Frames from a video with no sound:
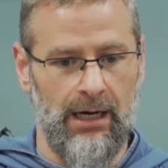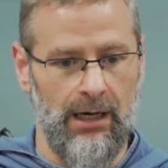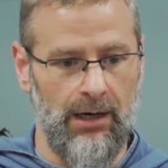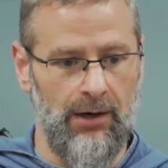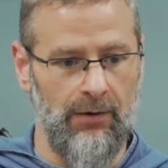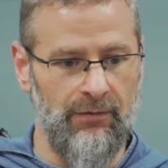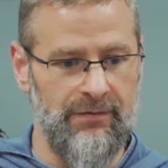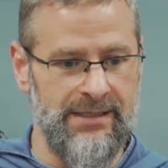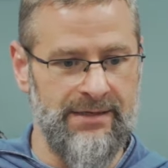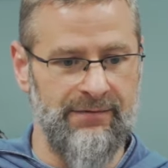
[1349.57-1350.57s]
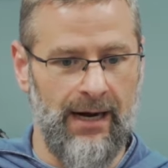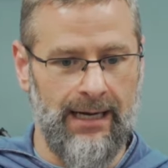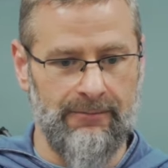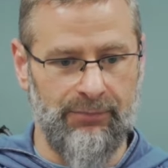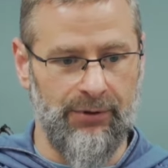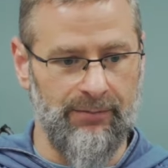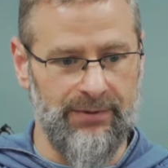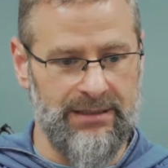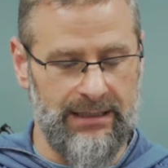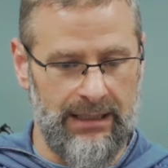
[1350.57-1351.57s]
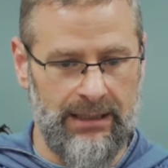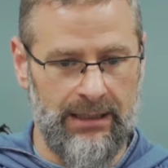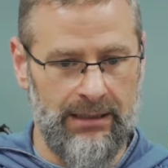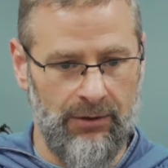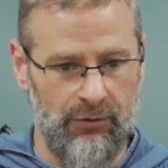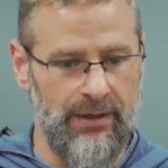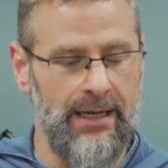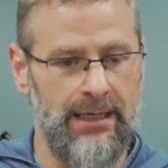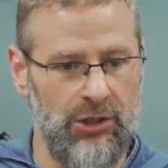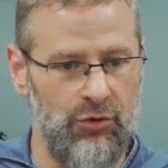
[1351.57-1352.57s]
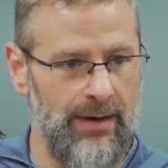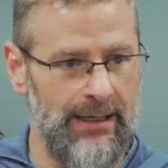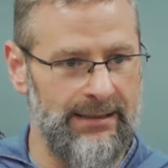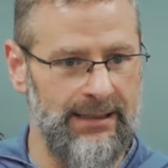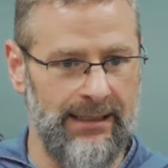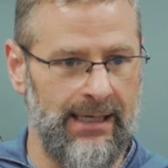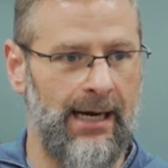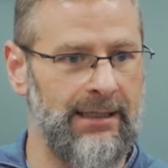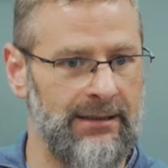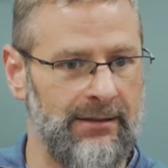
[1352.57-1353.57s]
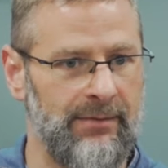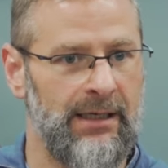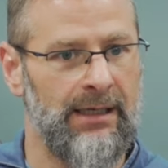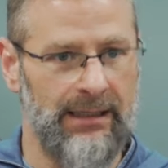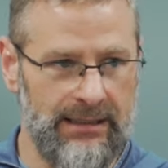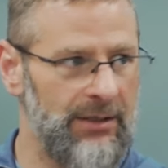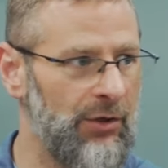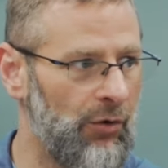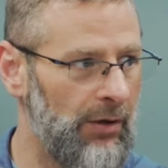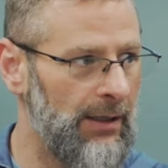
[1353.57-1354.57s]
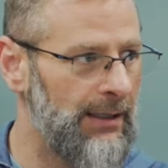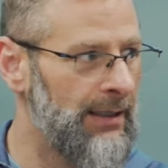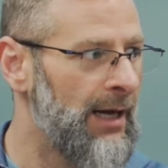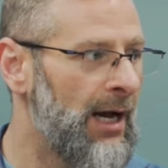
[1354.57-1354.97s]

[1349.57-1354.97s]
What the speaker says: of divine purpose in creating humanity and guiding them is in the Quran.